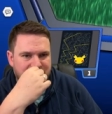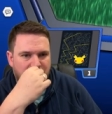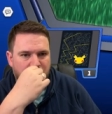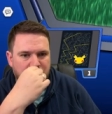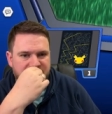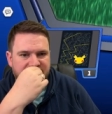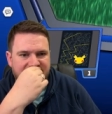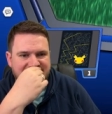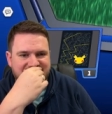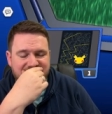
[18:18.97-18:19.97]
hope that
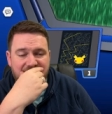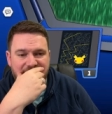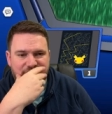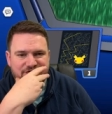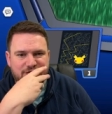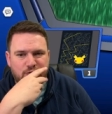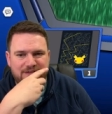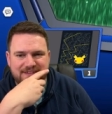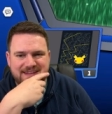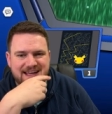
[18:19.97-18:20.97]
that's enough to
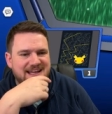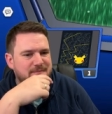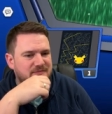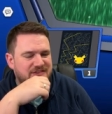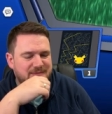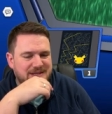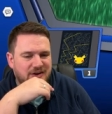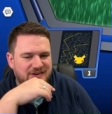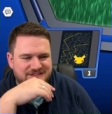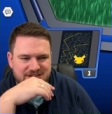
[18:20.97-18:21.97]
win the game. To be
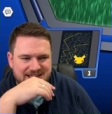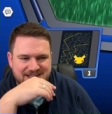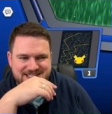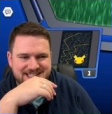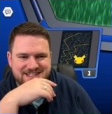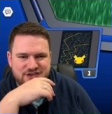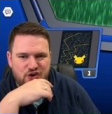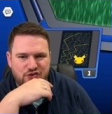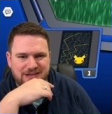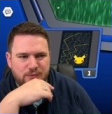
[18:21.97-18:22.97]
honest, like I said, there's
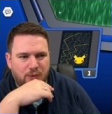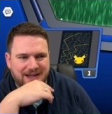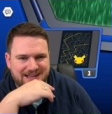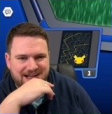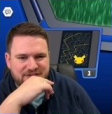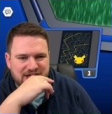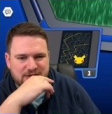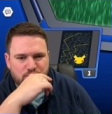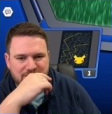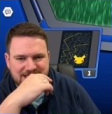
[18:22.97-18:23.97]
only one card that I
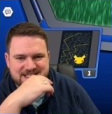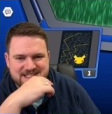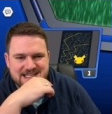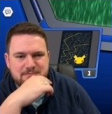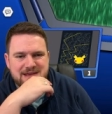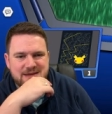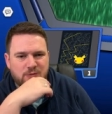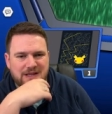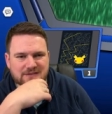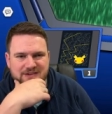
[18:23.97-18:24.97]
can really see being
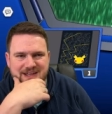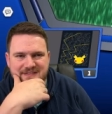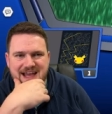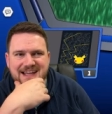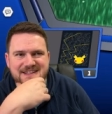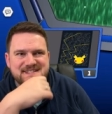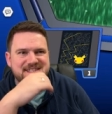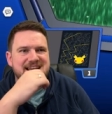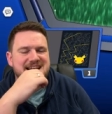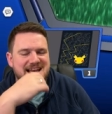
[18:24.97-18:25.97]
relevant, and that
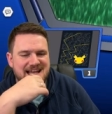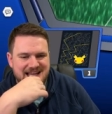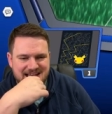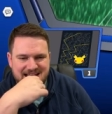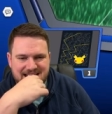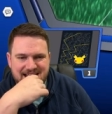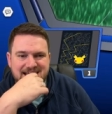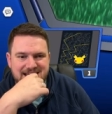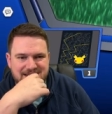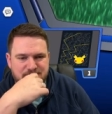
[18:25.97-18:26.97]
is
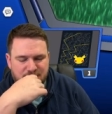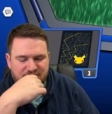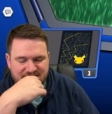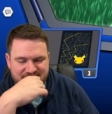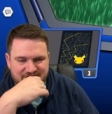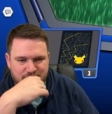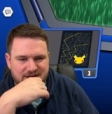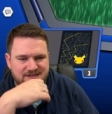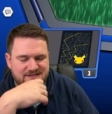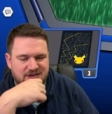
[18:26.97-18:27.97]
a professor's
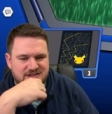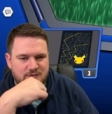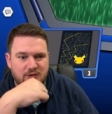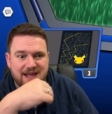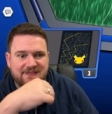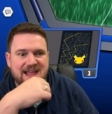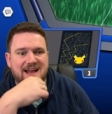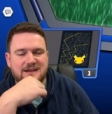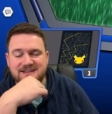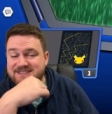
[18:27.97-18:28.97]
research. If we get
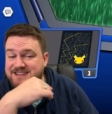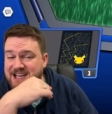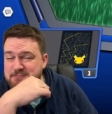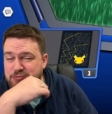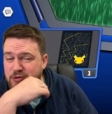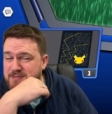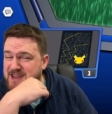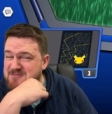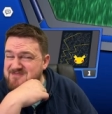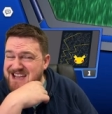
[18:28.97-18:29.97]
that and escape rope,
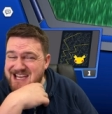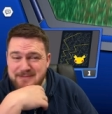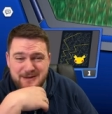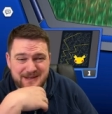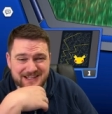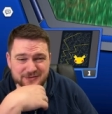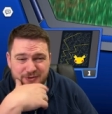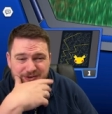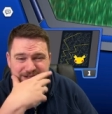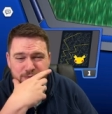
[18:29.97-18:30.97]
then maybe we can
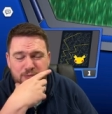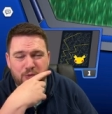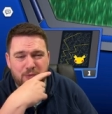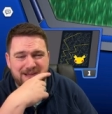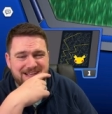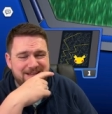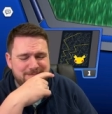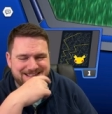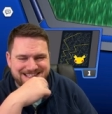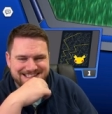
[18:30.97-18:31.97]
draw into what we
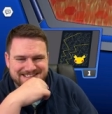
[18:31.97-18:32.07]
need, but